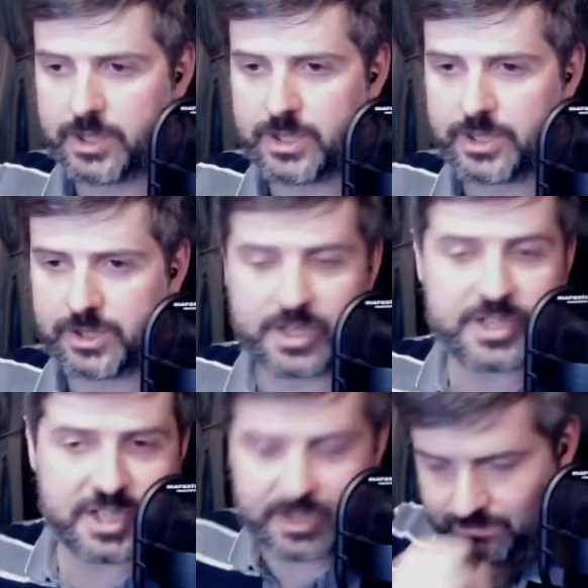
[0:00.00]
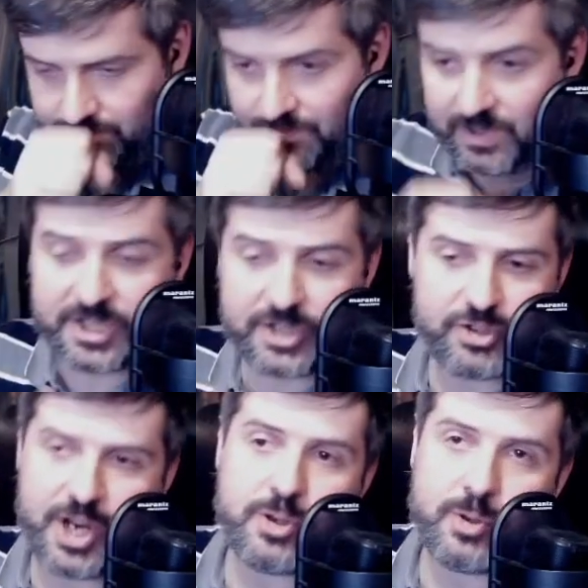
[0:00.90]
So this is this is
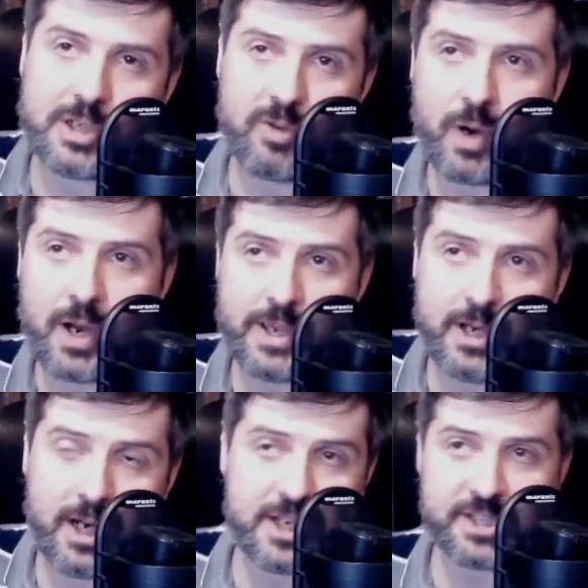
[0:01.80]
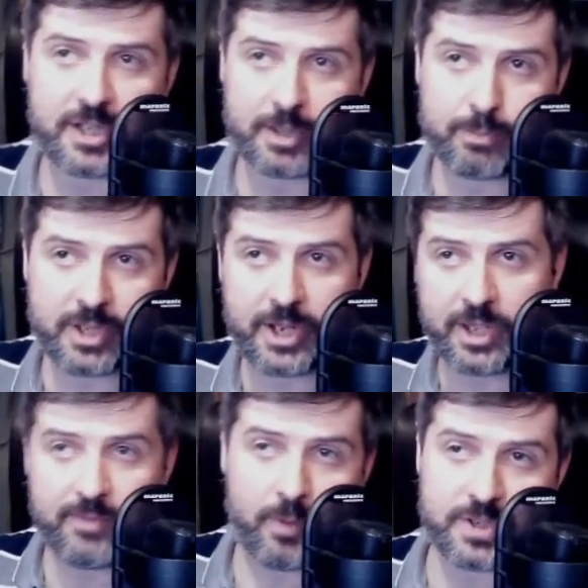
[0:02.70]
genuinely why I started playing
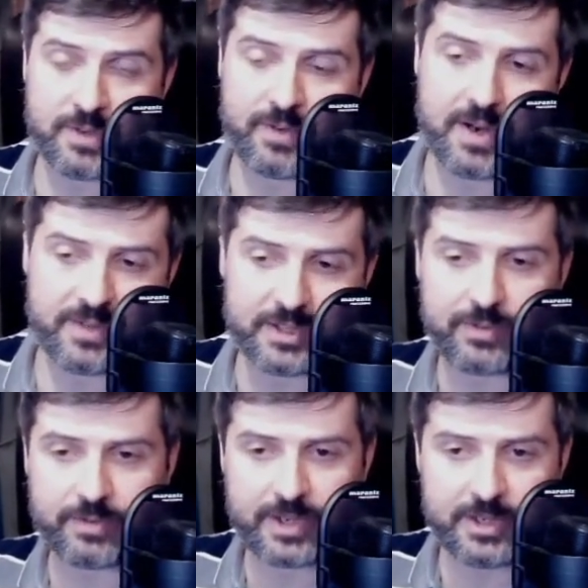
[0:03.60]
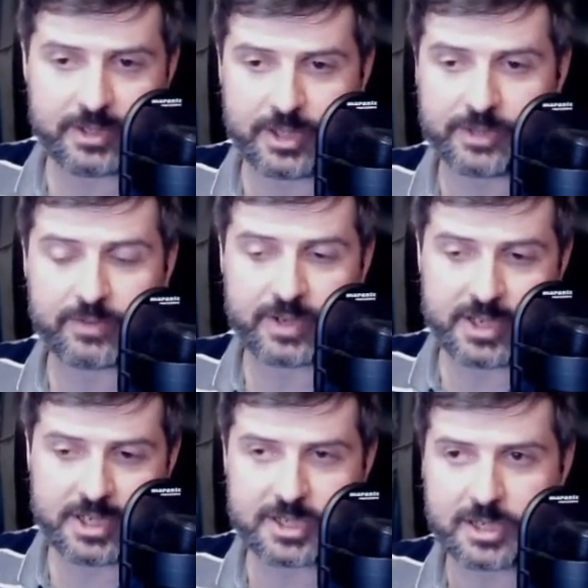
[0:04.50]
e4, c5, knight f3,
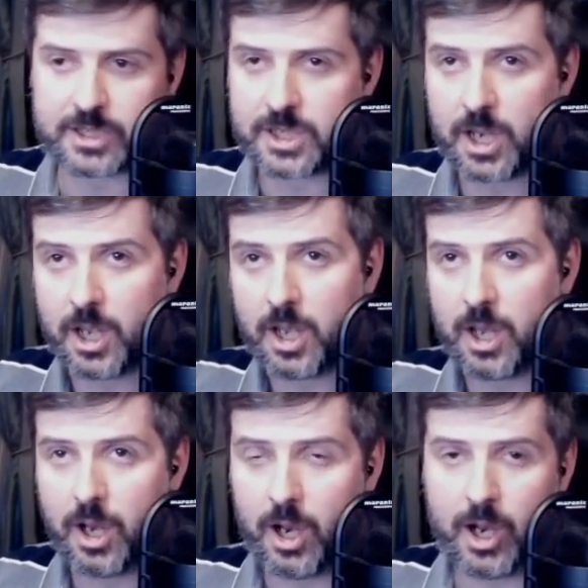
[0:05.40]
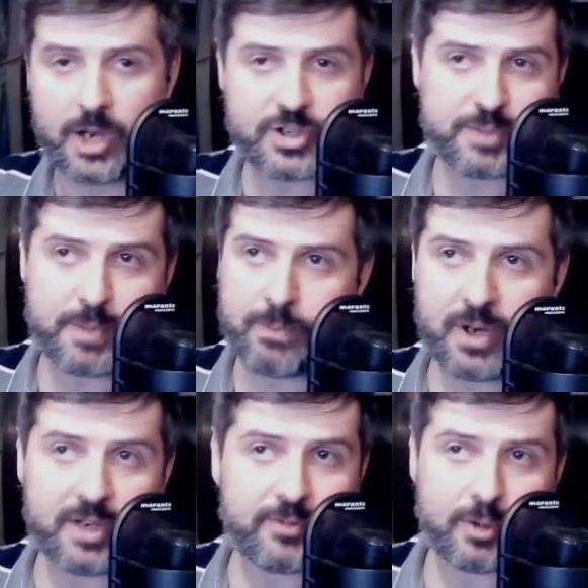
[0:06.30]
e6. I just
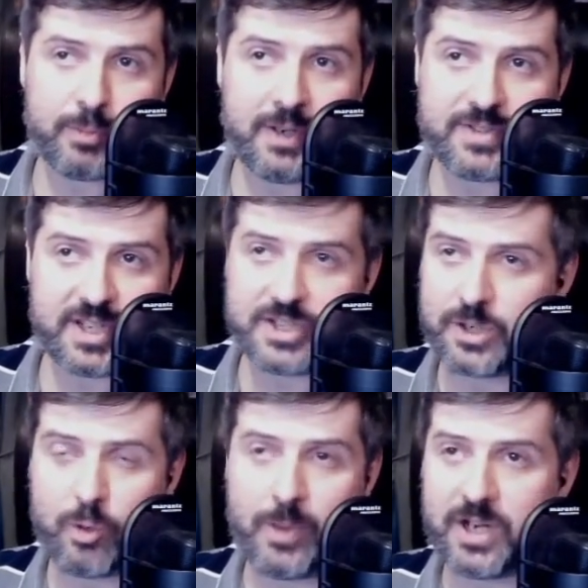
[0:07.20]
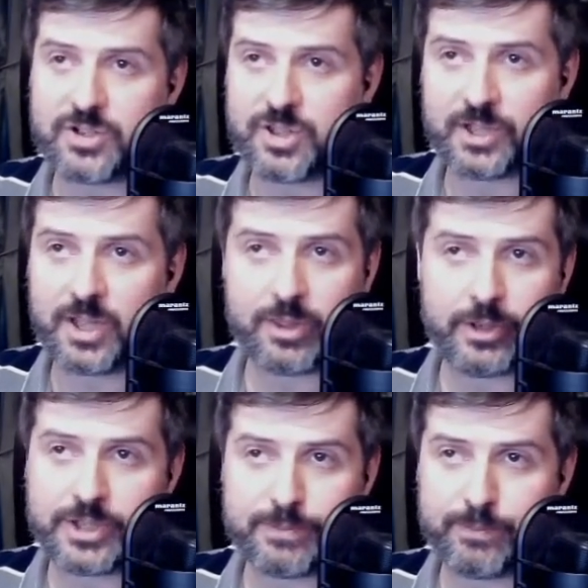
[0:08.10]
prepared for Rublevsky so much that I
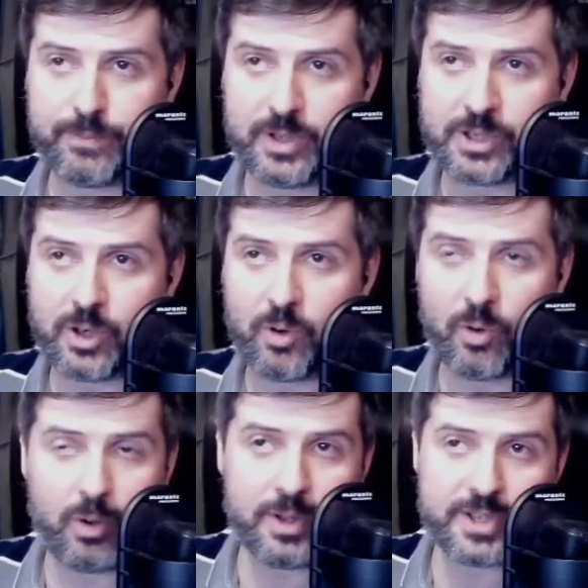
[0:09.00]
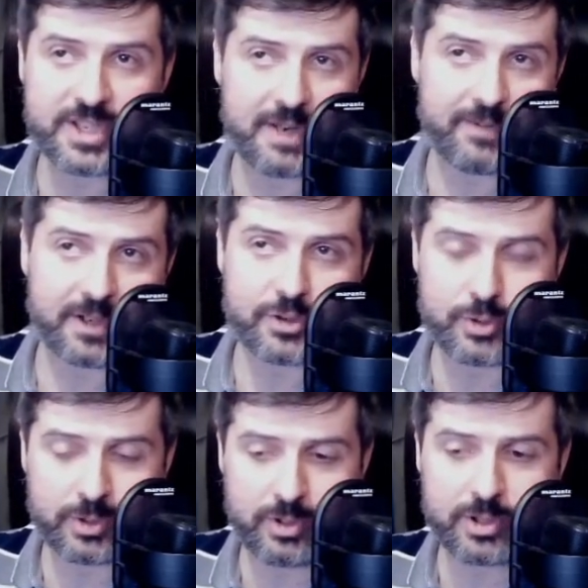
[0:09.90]
thought, all this effort
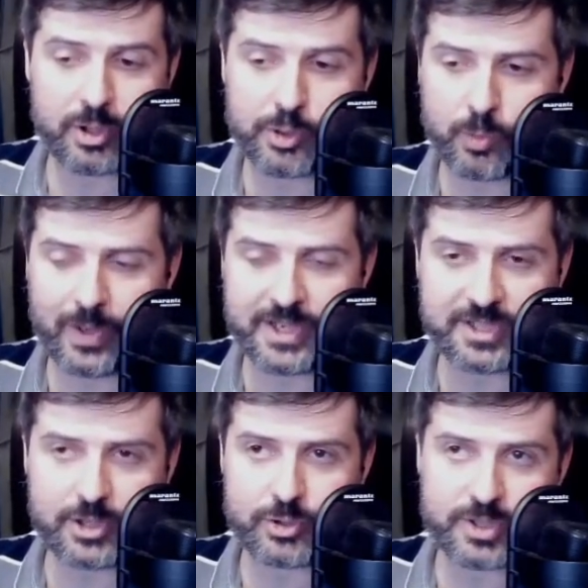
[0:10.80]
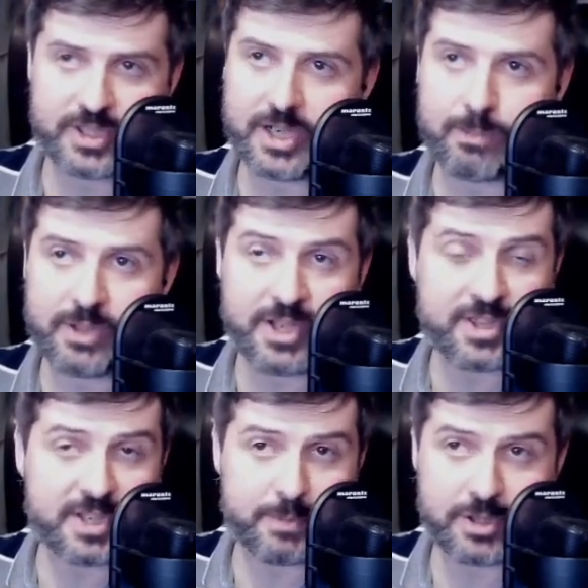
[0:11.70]
should not go to waste. I should start playing
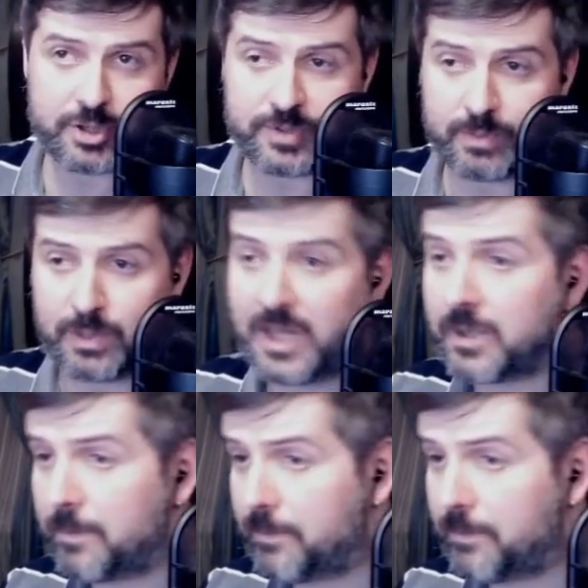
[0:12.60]
these positions with black.